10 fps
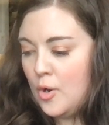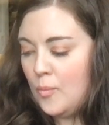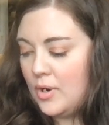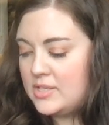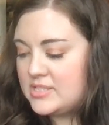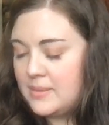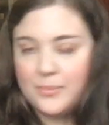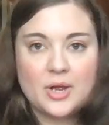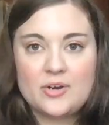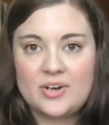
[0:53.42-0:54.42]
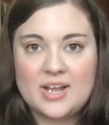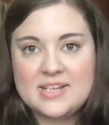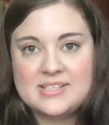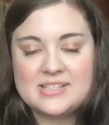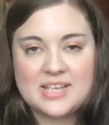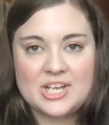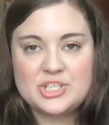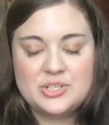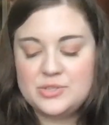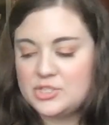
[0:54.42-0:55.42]
works in progress /
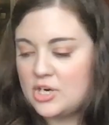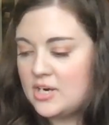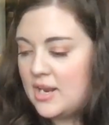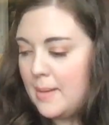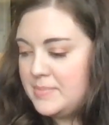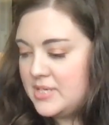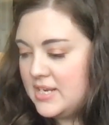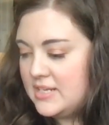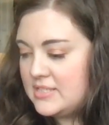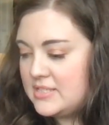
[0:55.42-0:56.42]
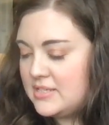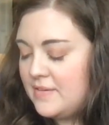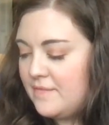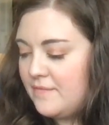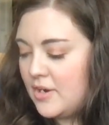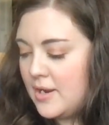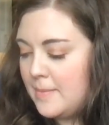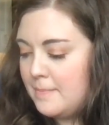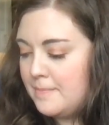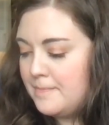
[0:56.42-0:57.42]
new start update
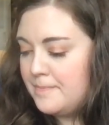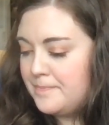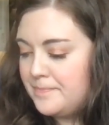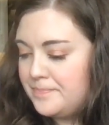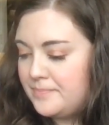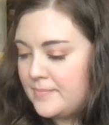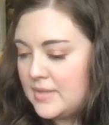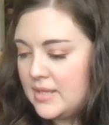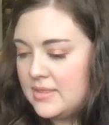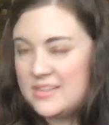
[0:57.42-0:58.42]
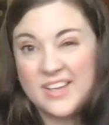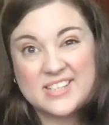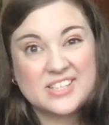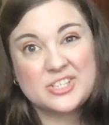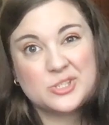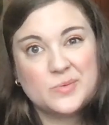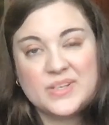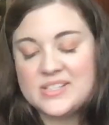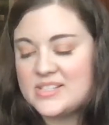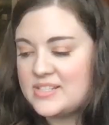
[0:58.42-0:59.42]
from the last like 2
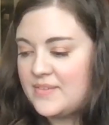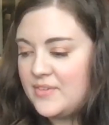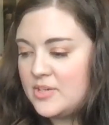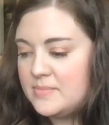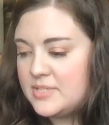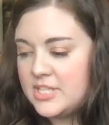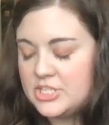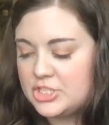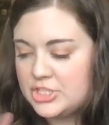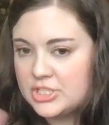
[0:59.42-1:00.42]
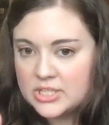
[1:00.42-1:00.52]
weeks since I filmed ish,